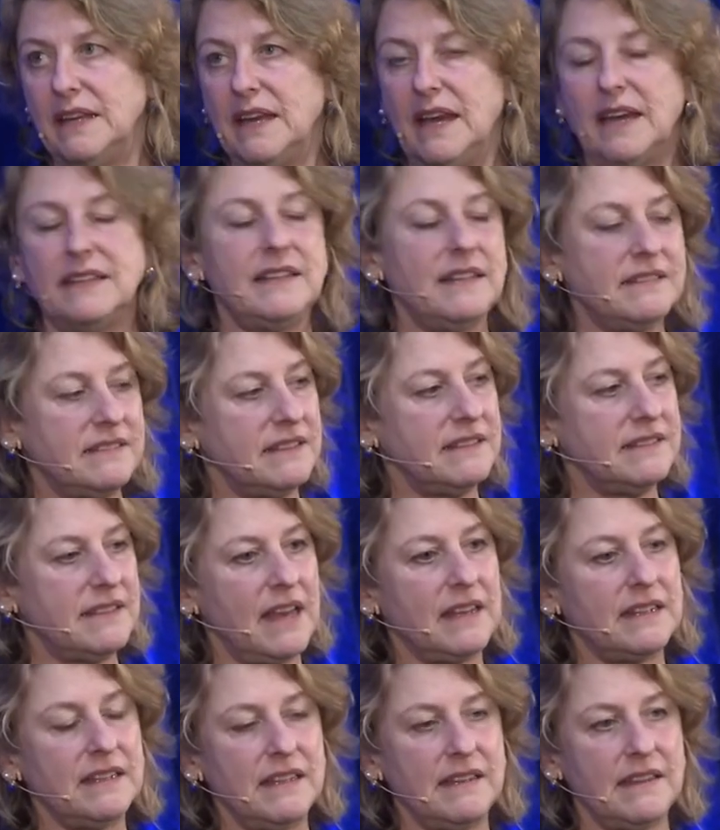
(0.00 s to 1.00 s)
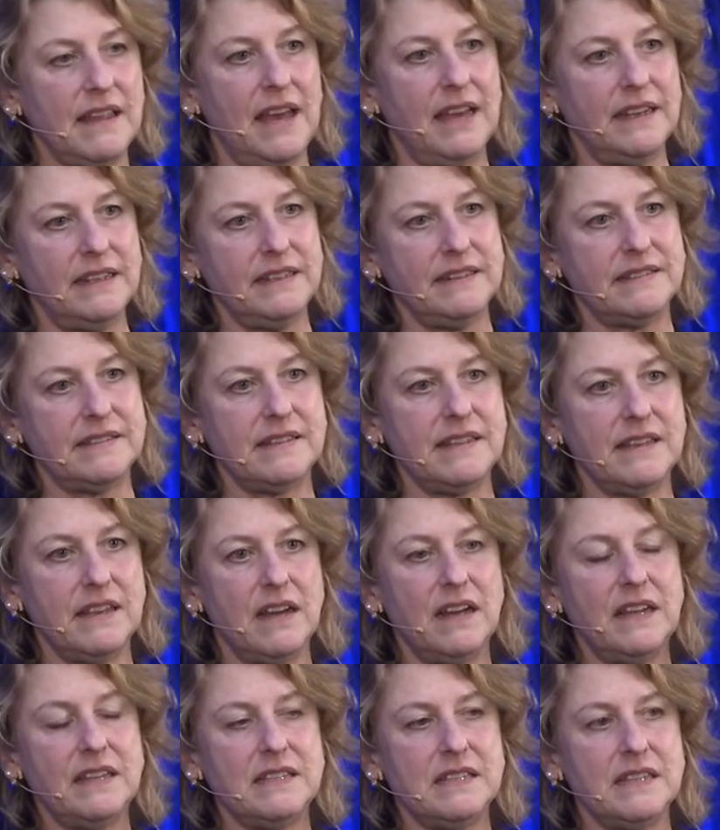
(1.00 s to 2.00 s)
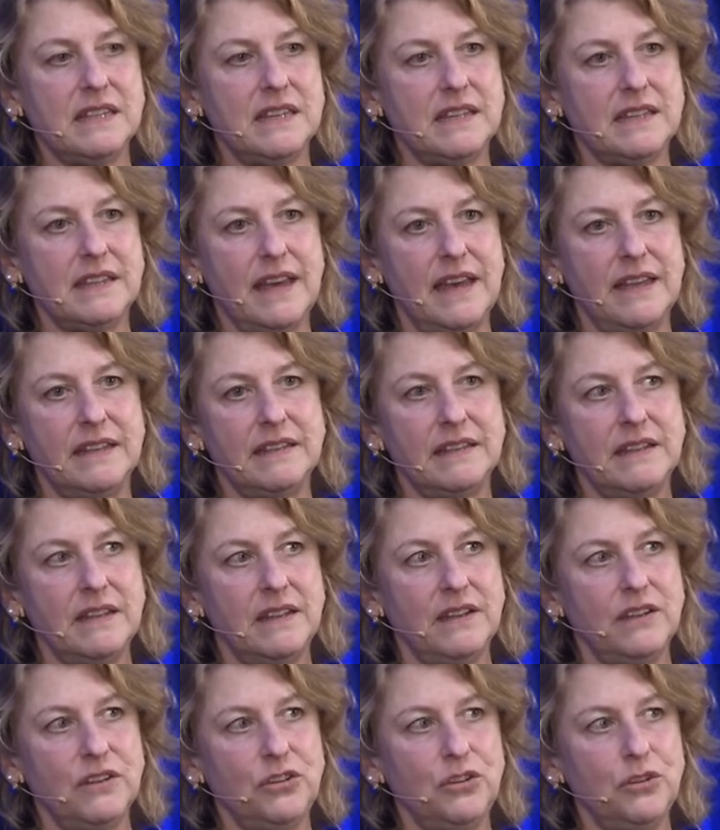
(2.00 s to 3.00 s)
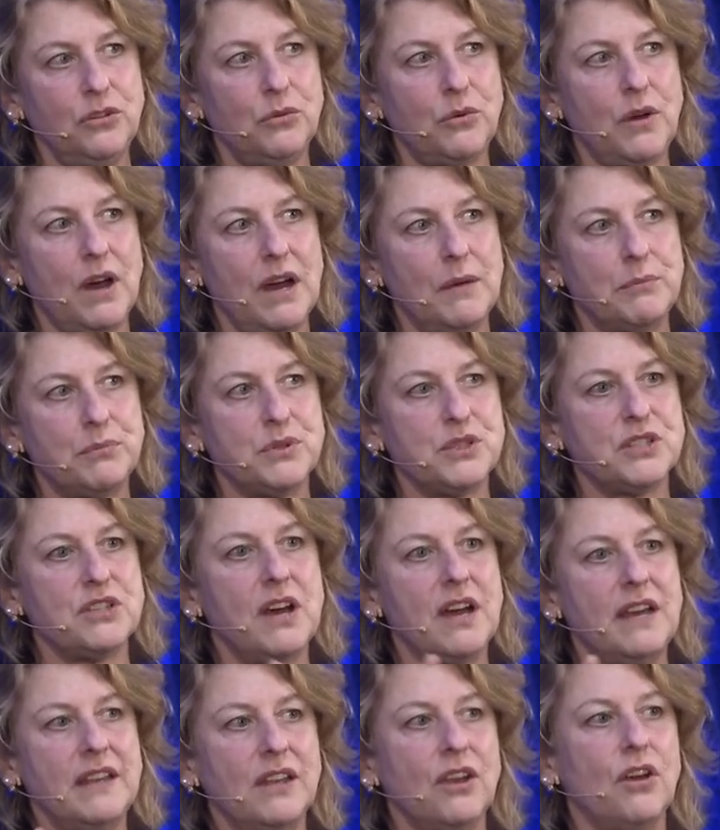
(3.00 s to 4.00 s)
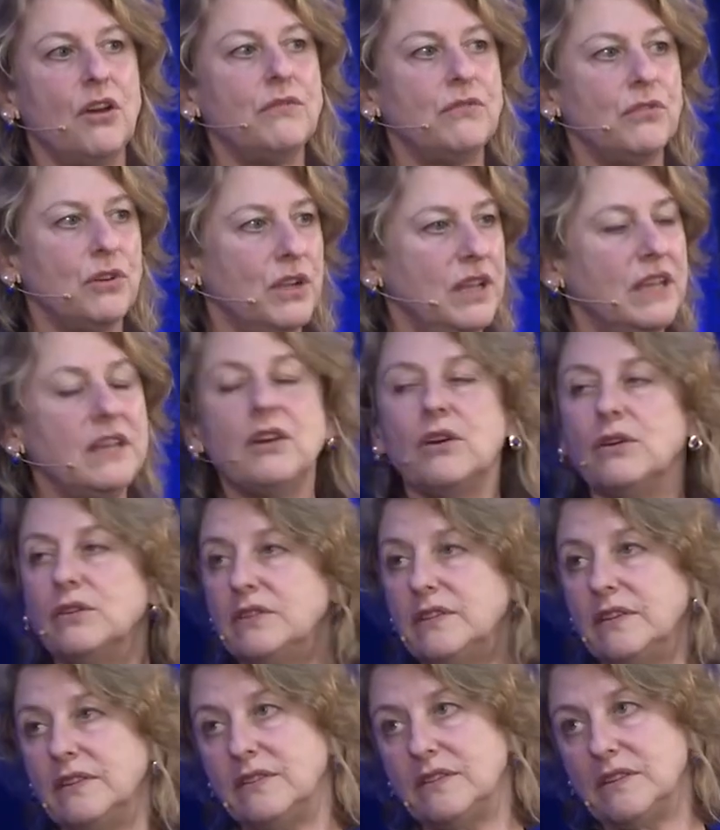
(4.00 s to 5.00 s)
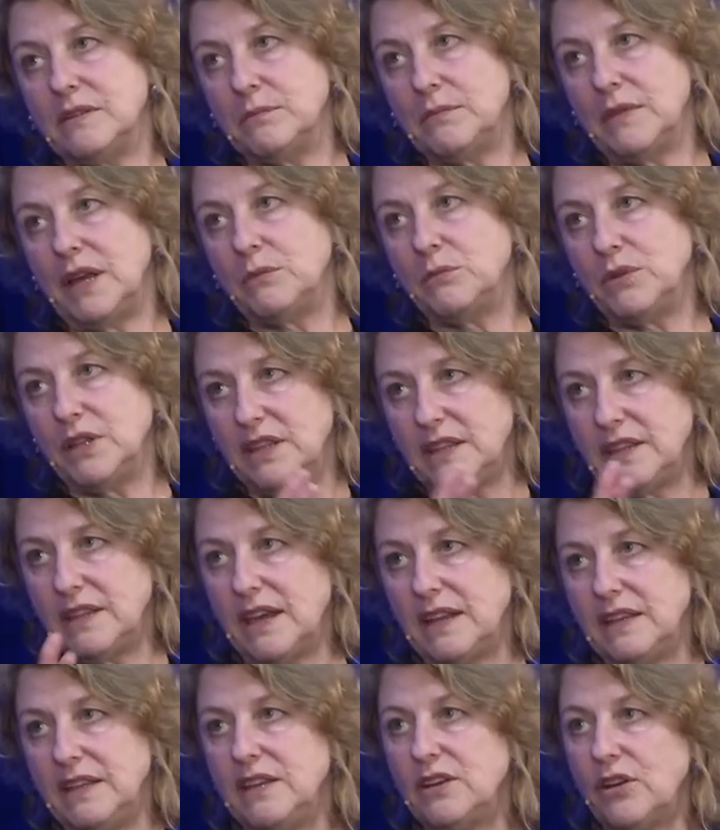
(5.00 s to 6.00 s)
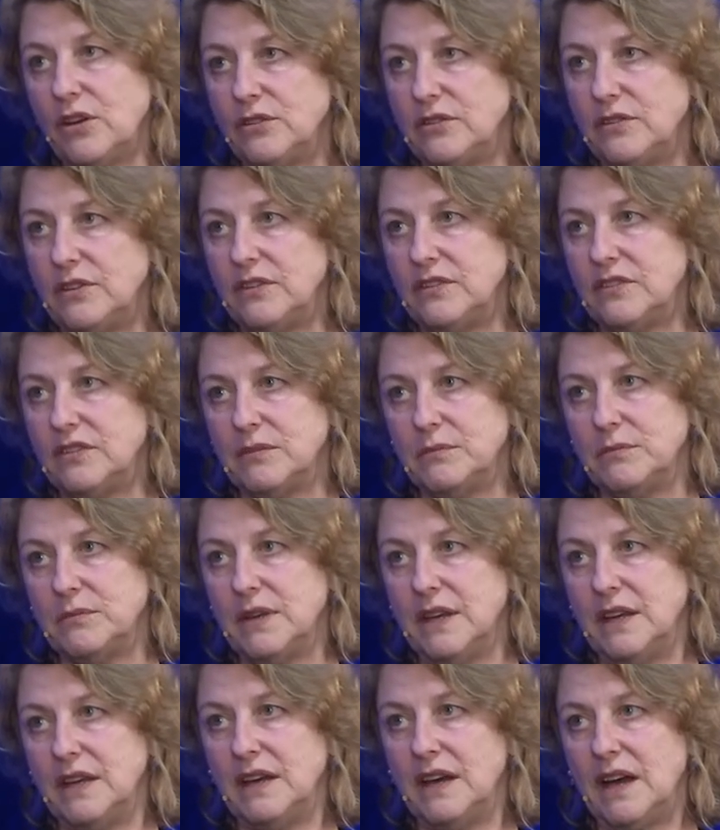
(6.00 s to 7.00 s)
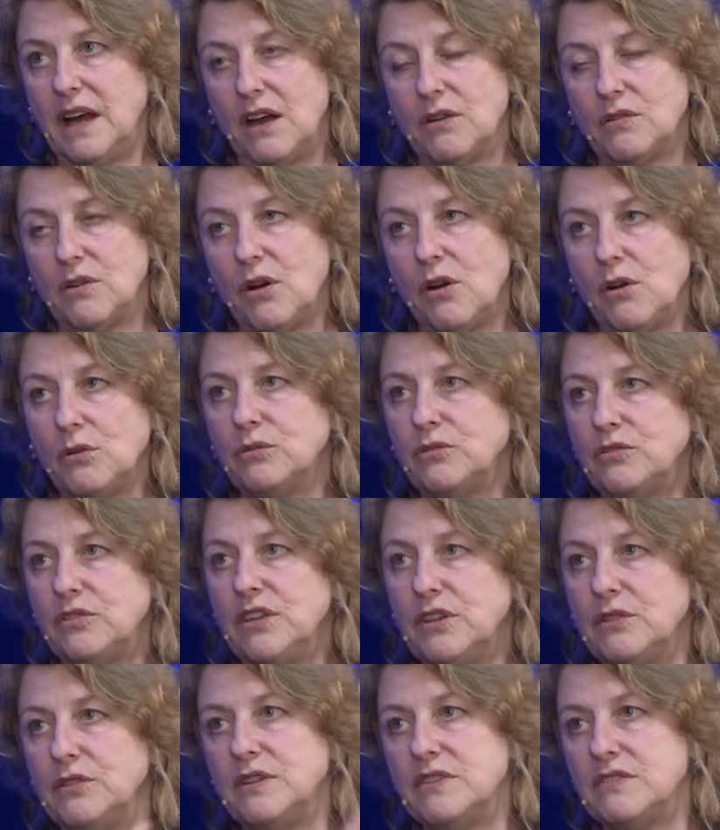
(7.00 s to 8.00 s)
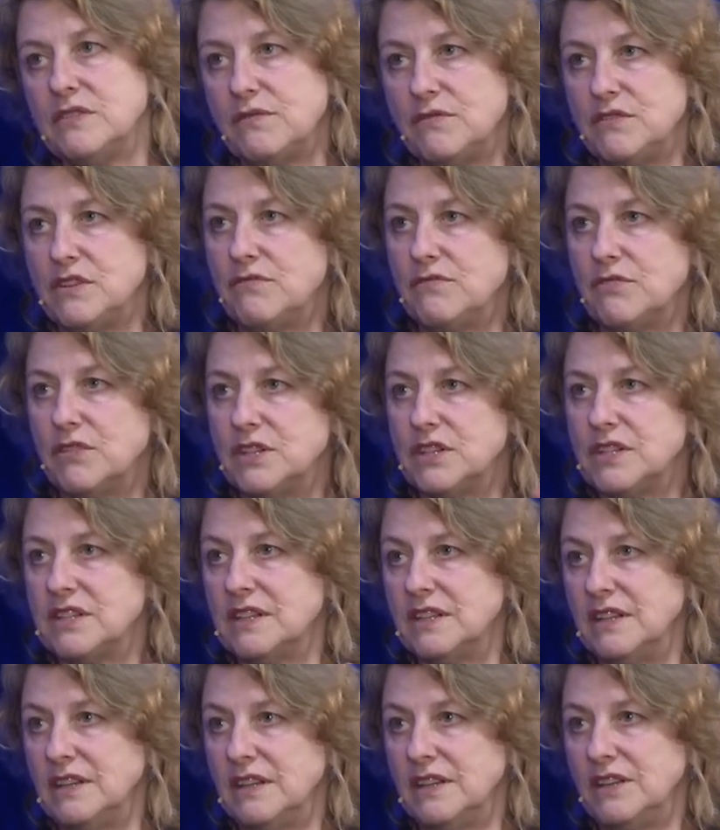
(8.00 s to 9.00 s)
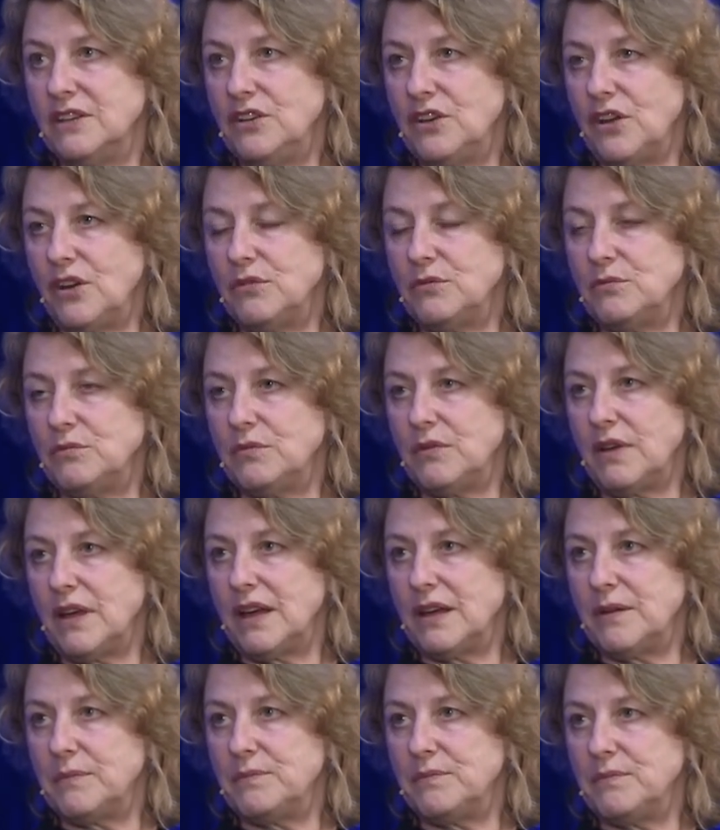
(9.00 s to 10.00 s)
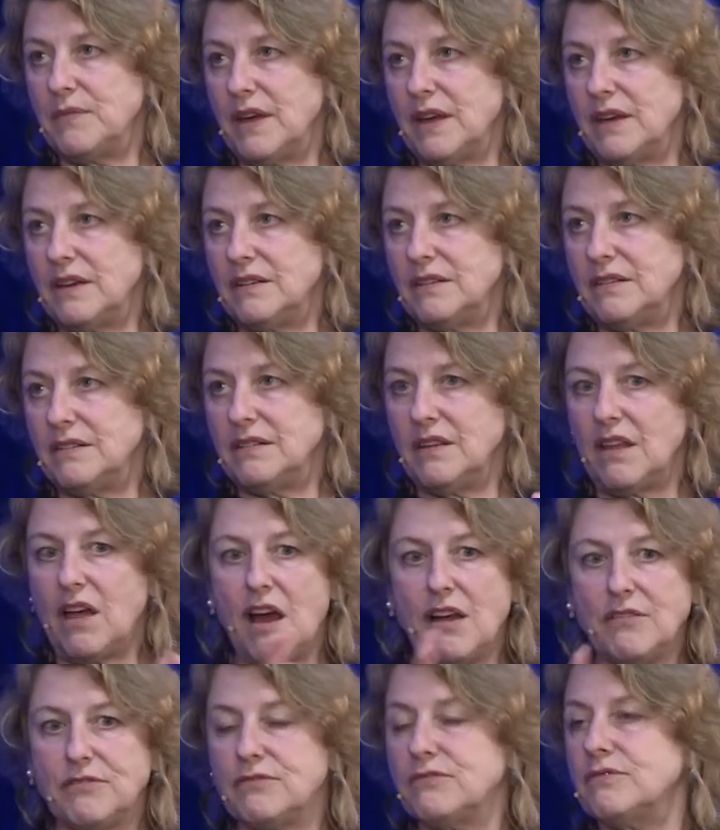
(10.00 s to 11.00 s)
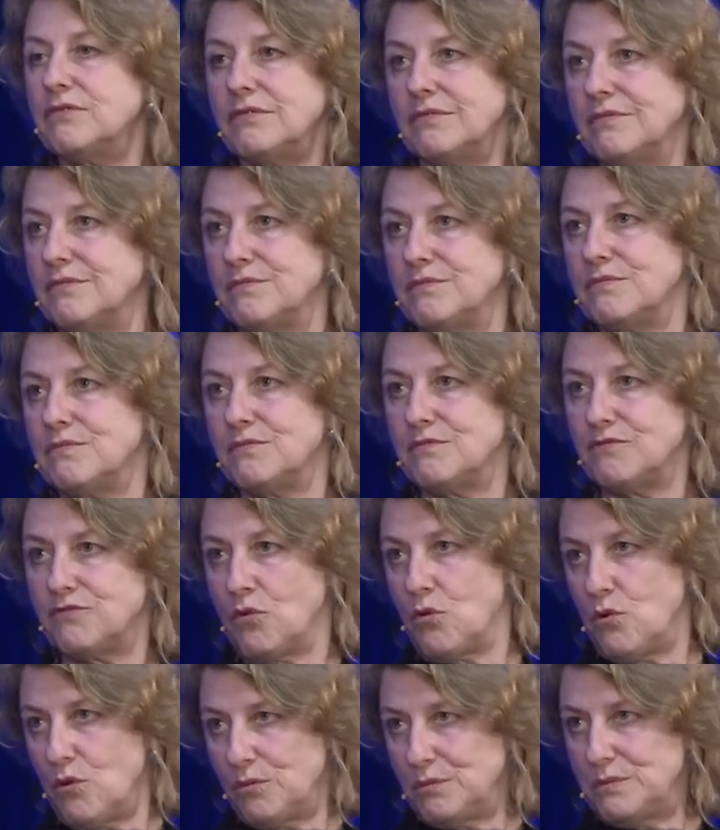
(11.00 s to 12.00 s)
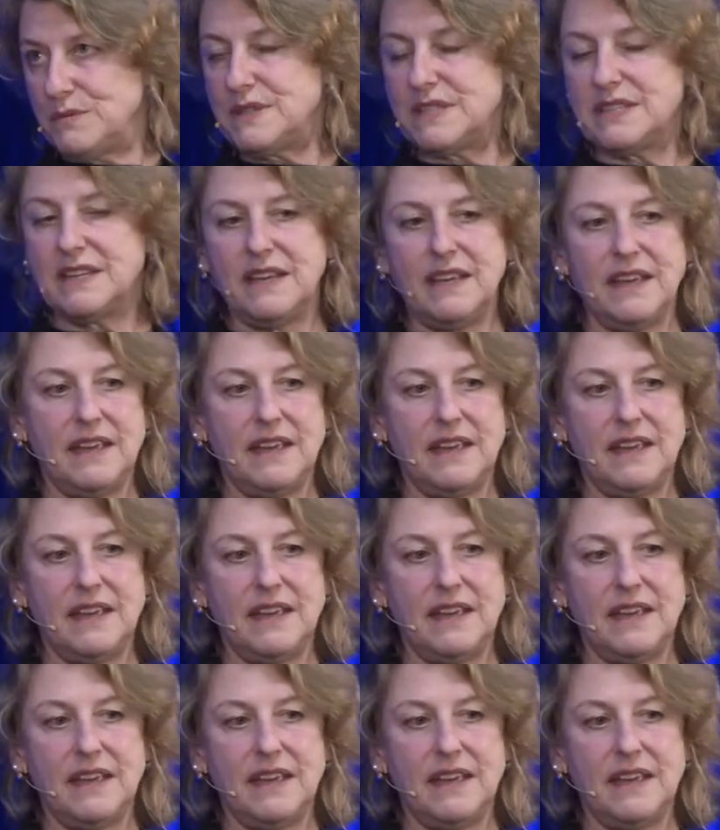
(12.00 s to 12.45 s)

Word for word: And that's exactly that. It's the idea that you are presiding over an ecosystem, and within that ecosystem are a whole series of different, you know, um, uh, life forms,